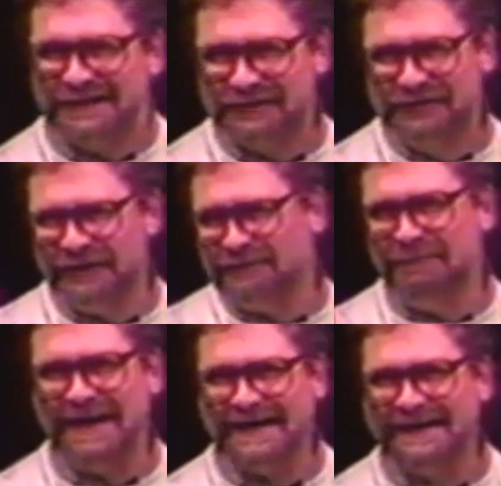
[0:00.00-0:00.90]
Sit
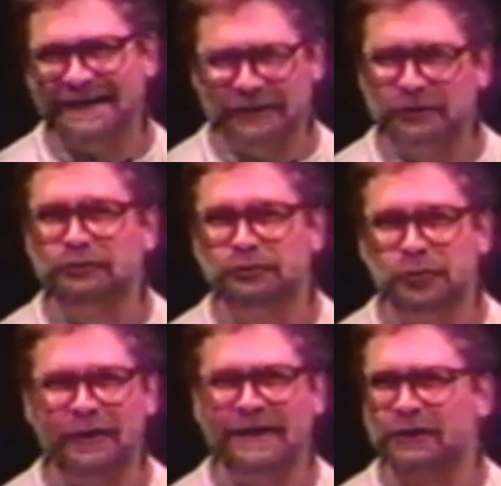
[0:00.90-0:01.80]
back and
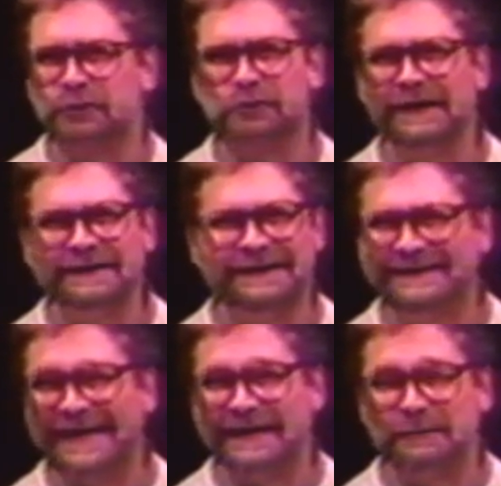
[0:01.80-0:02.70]
enjoy a great
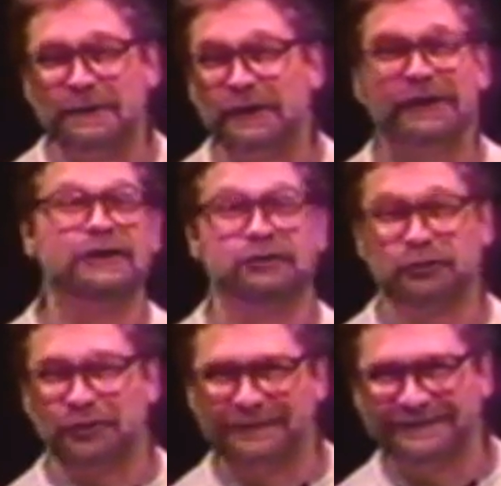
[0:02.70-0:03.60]
Italian-American
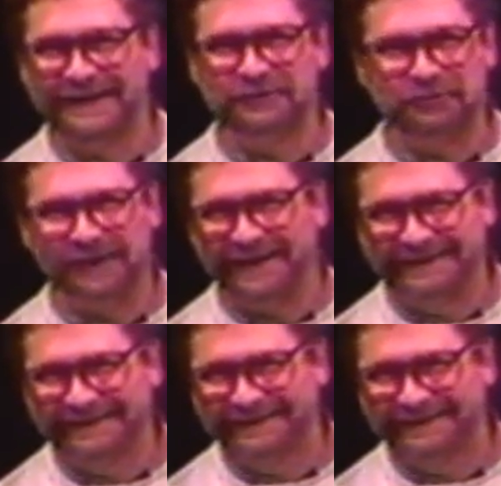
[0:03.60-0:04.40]
show. That's right.